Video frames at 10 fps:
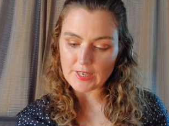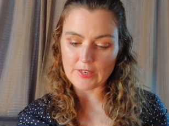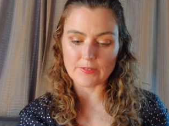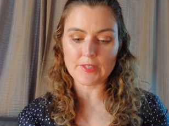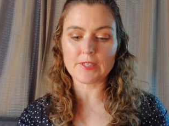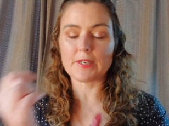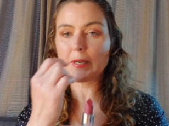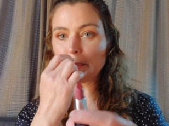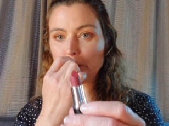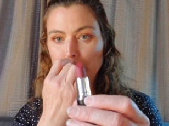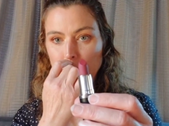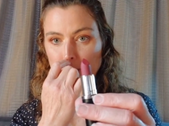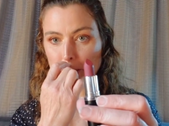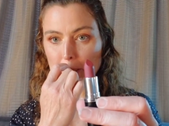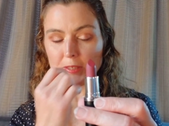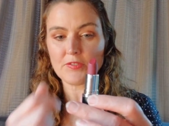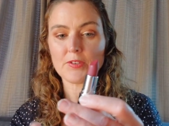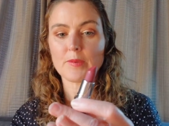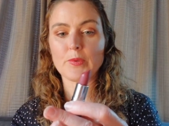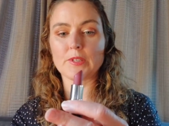colour, isn't it? It is pretty. It's
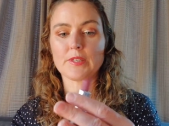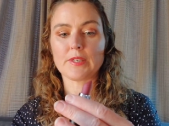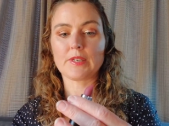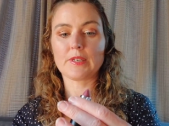very pretty.